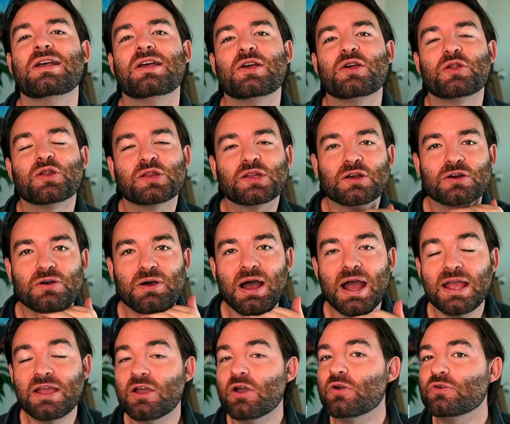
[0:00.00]
So I
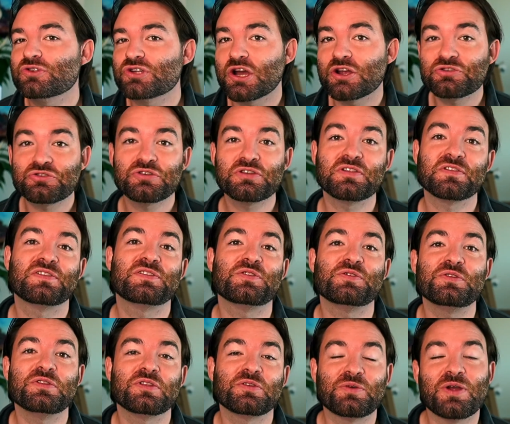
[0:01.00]
coach hundreds of
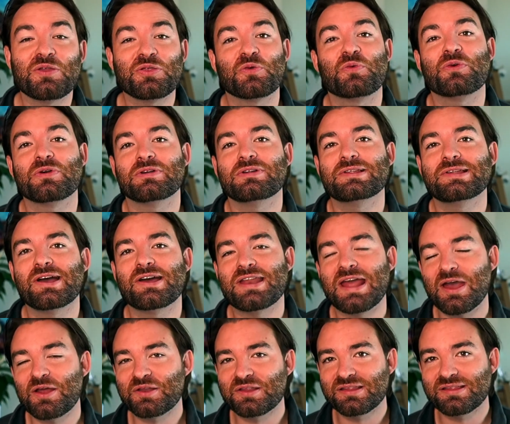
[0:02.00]
students around the world on
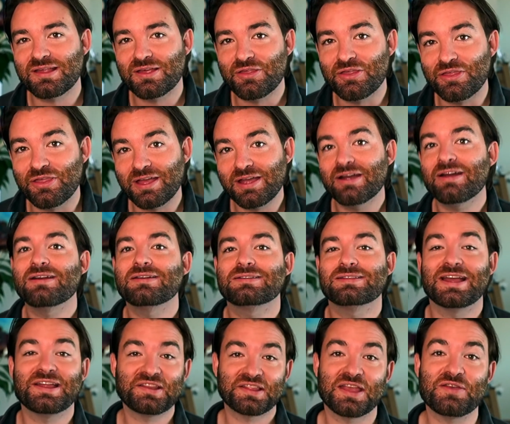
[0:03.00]
how to sell their
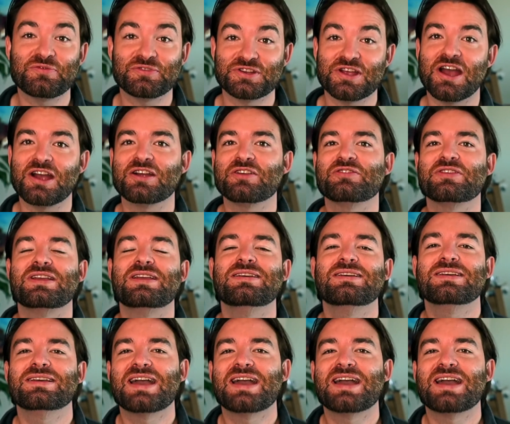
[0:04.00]
landscape photography,